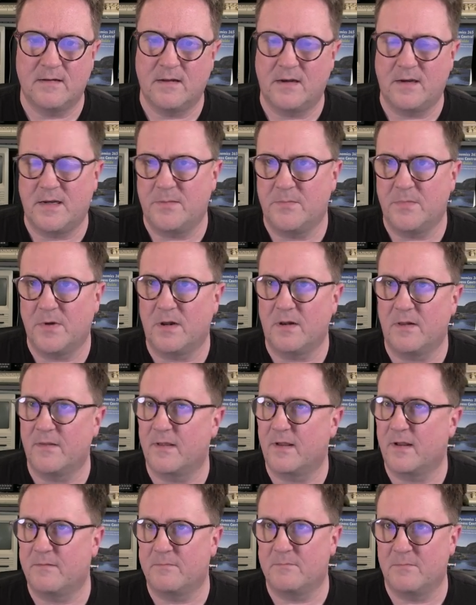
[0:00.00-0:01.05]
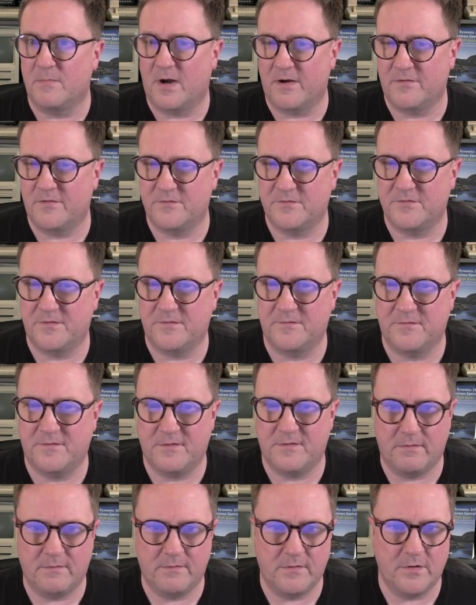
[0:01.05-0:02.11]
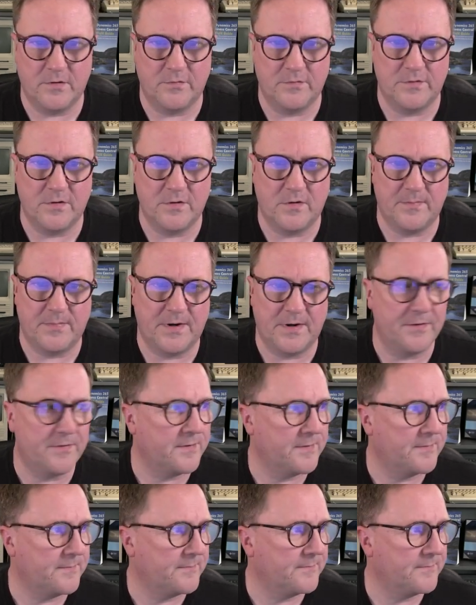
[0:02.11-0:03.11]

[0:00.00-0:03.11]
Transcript: an email that Microsoft don't know about.